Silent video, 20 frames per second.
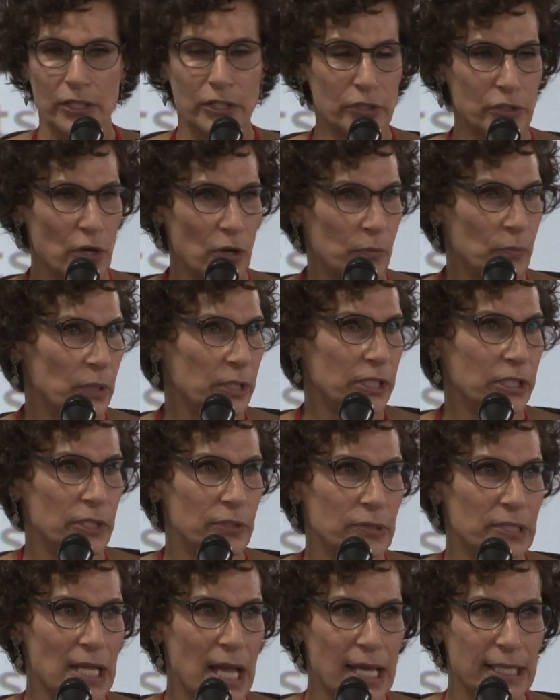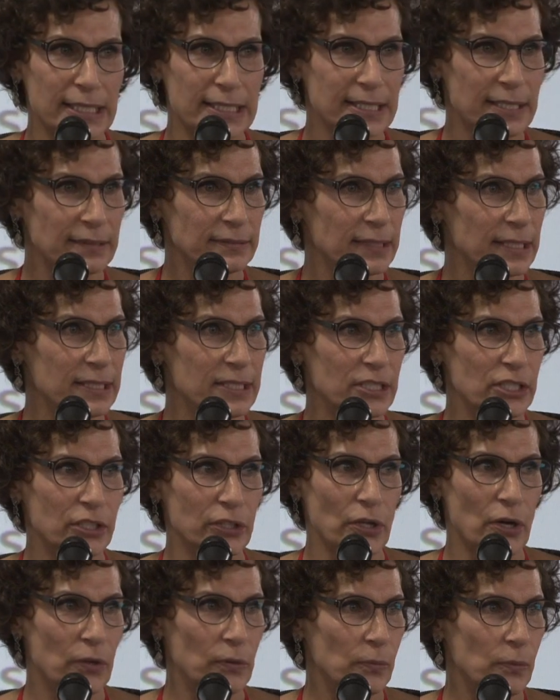You don't want to use isolates, you
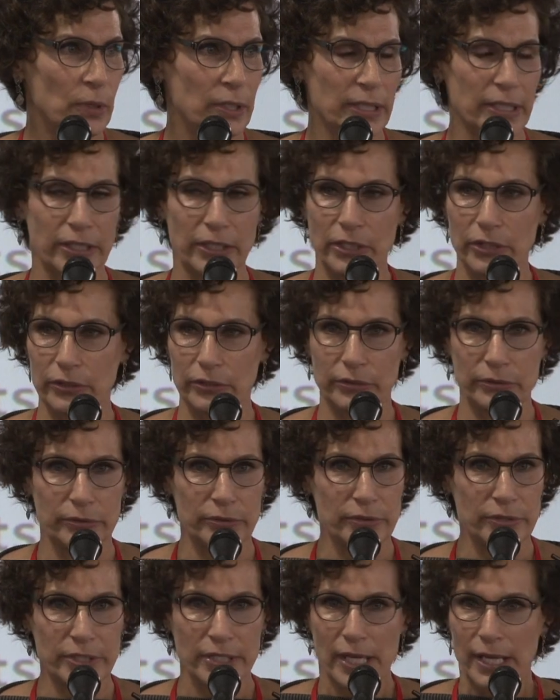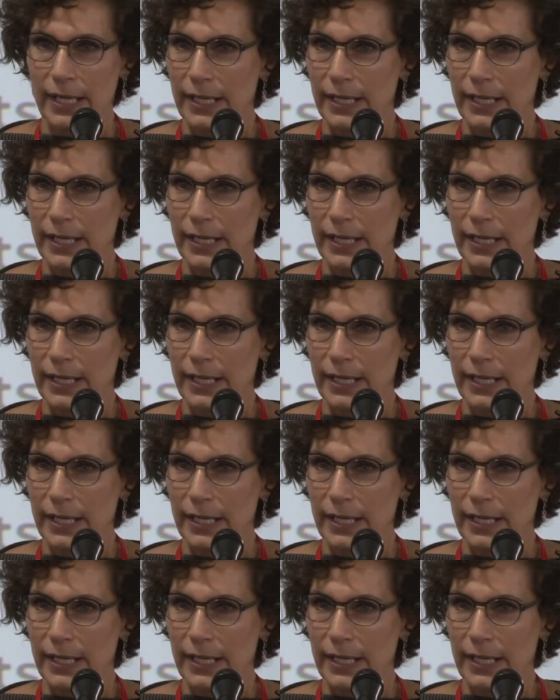don't want to use,